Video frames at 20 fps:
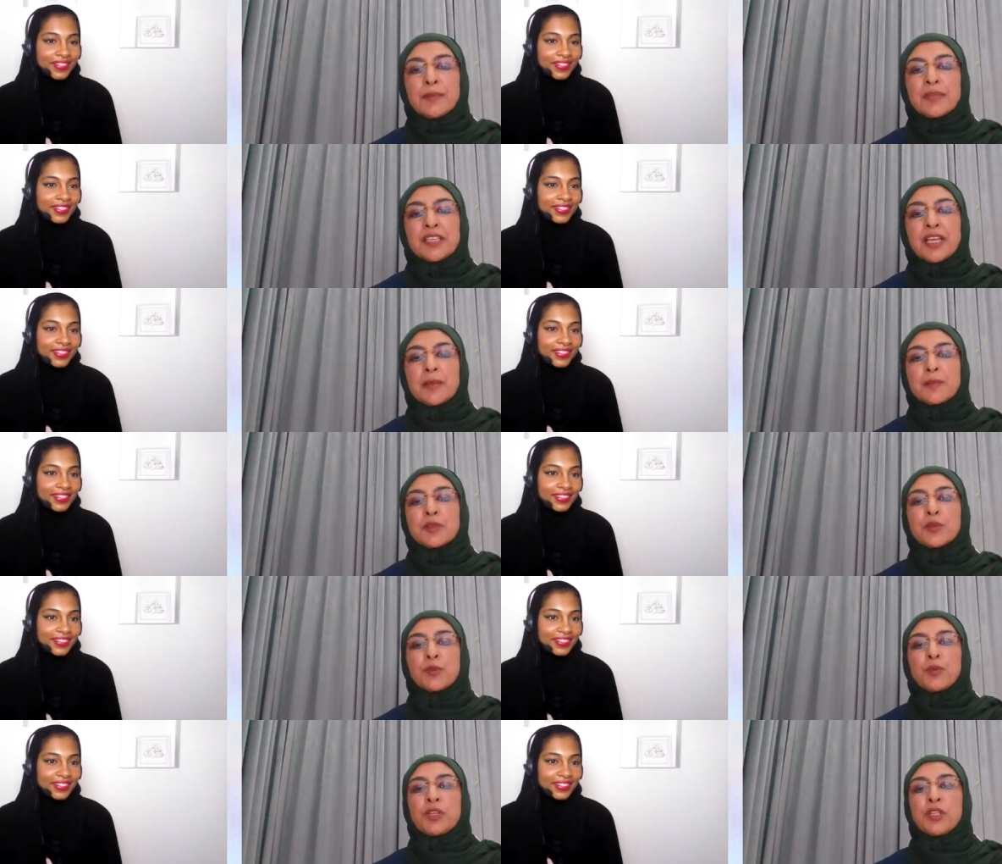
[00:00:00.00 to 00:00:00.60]

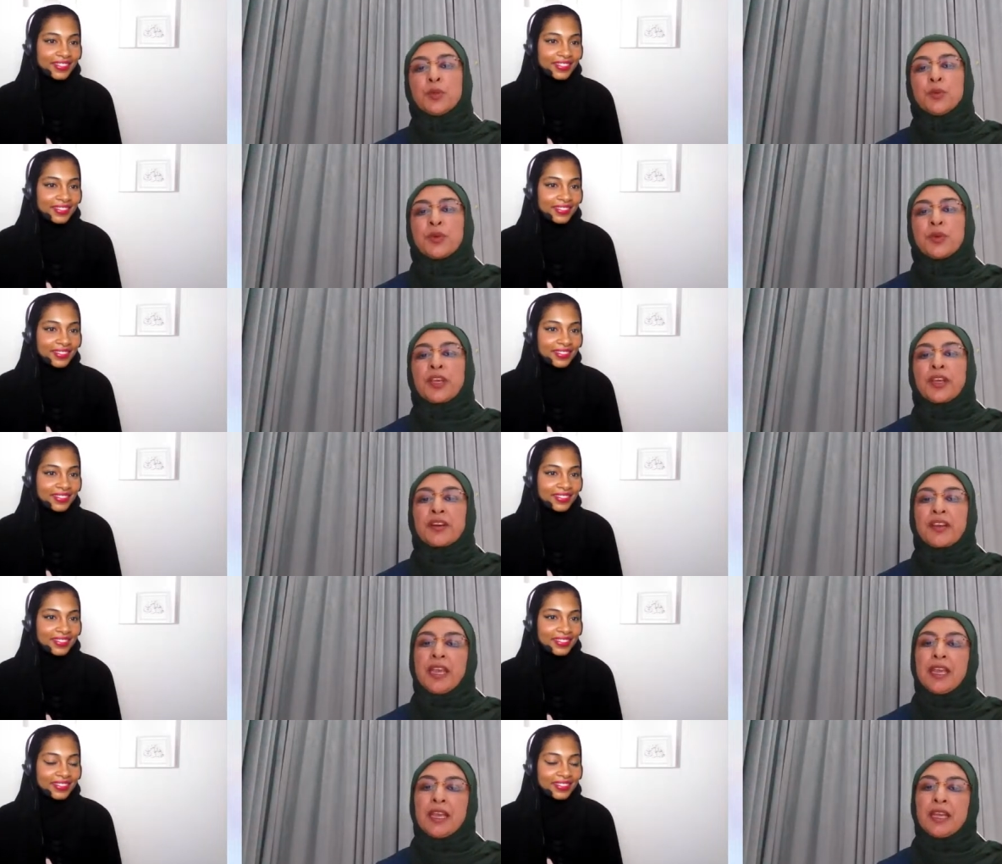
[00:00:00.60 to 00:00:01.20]
Speaker 1: sometimes we
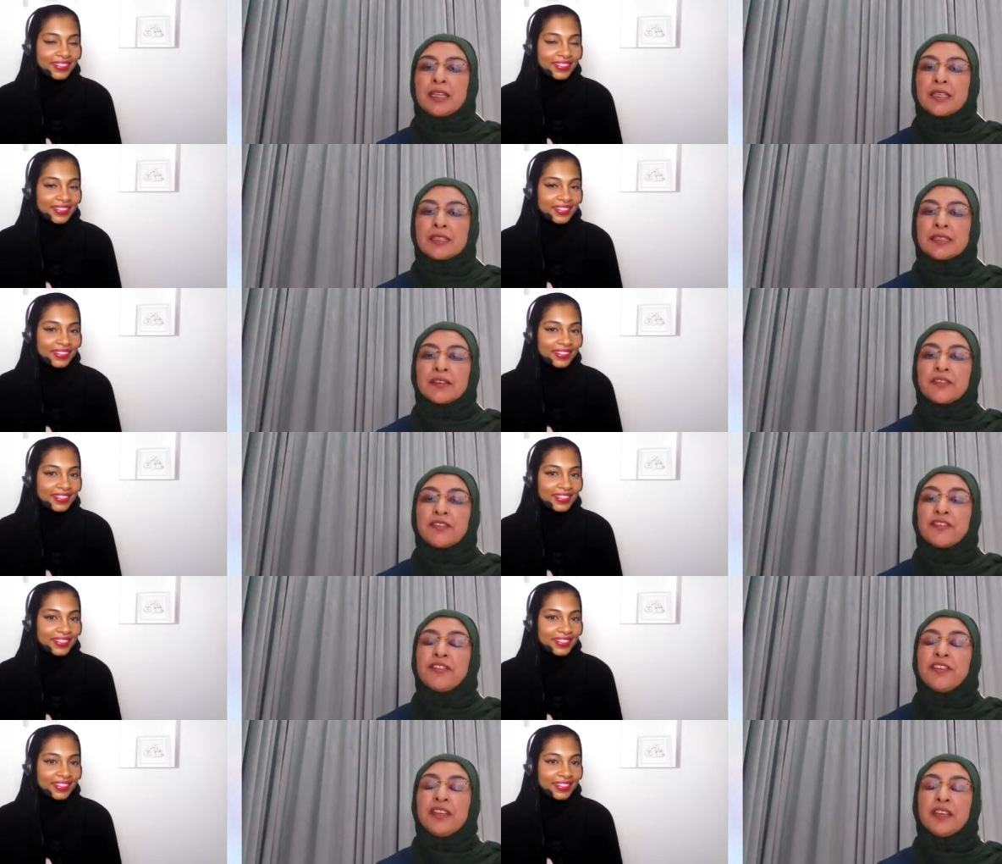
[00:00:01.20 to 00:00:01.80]
do
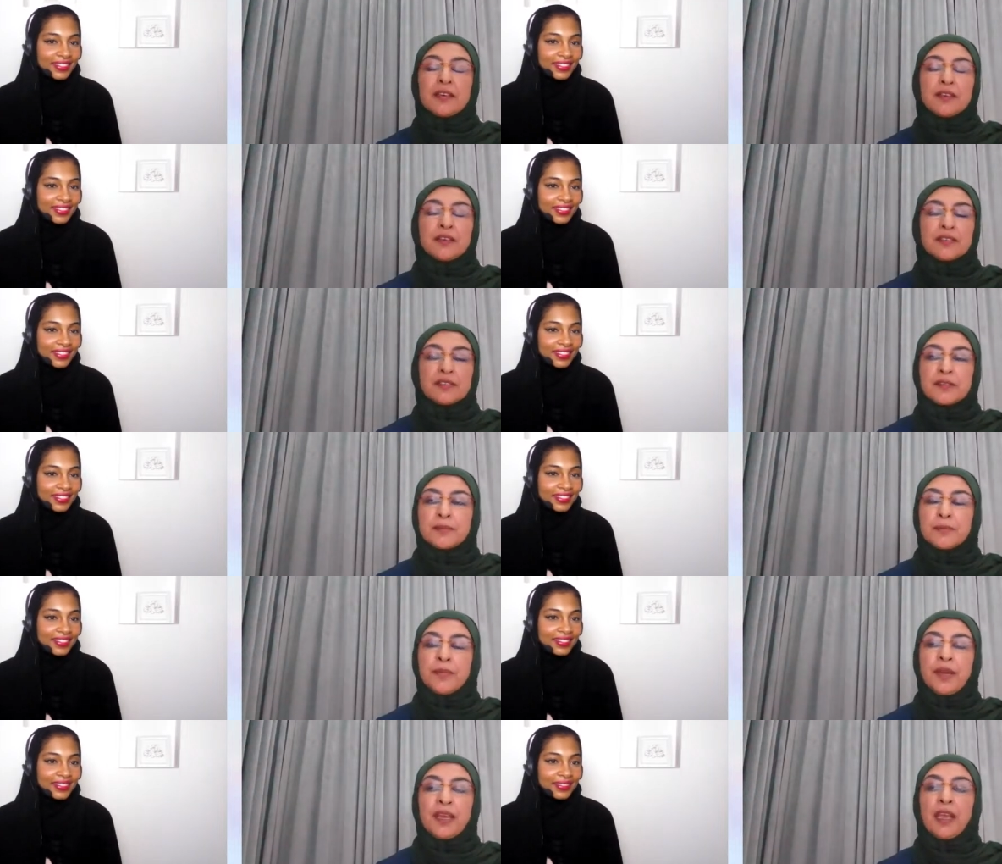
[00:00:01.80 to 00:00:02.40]
create
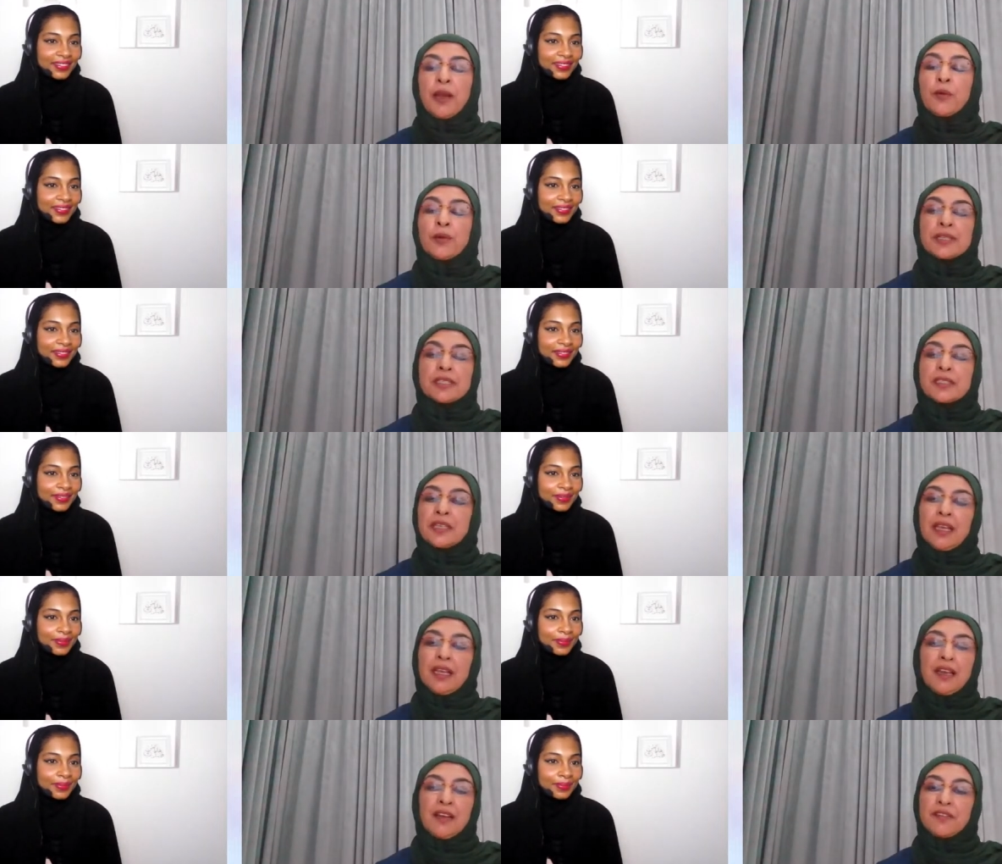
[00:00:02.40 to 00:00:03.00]
fears by
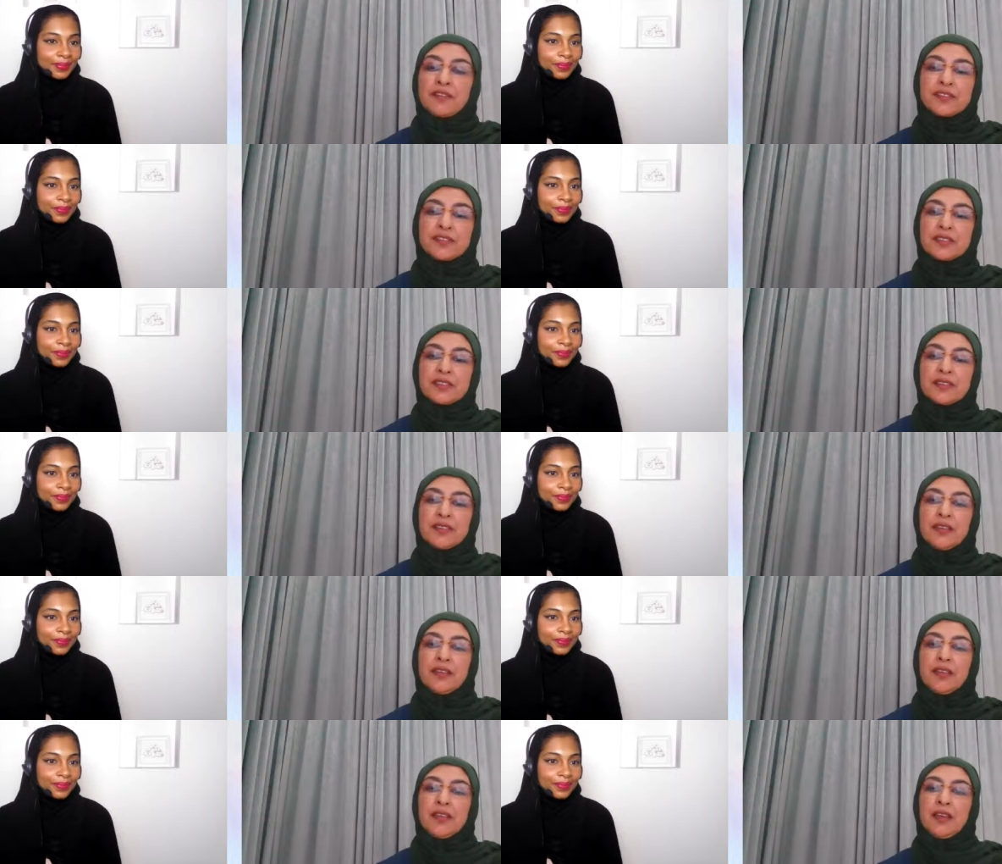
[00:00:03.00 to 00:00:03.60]

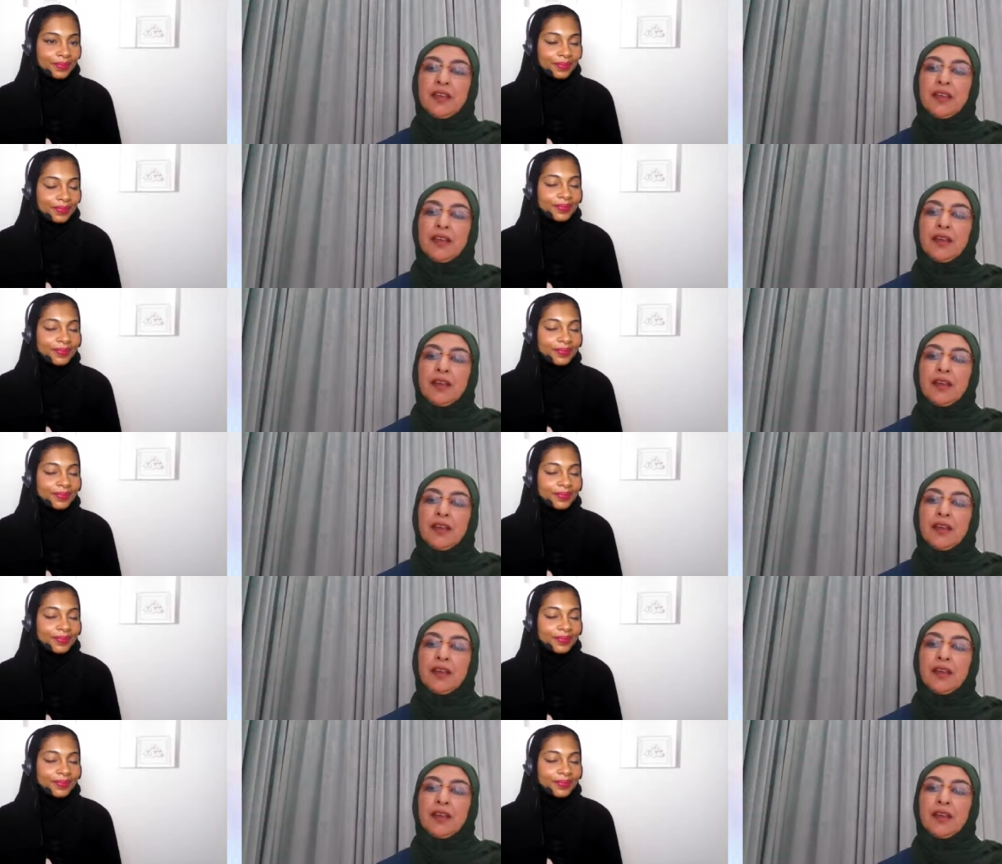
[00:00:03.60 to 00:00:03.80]
ourselves.